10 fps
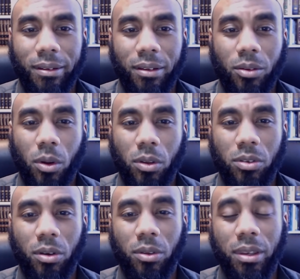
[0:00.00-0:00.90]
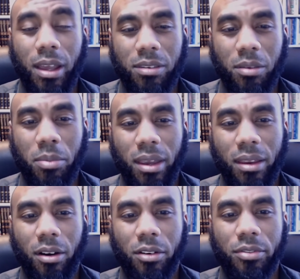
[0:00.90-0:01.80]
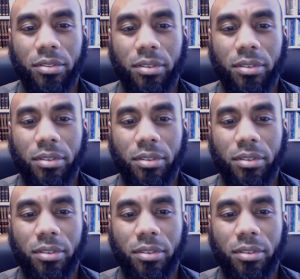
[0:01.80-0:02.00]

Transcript: Once all the debts are paid off,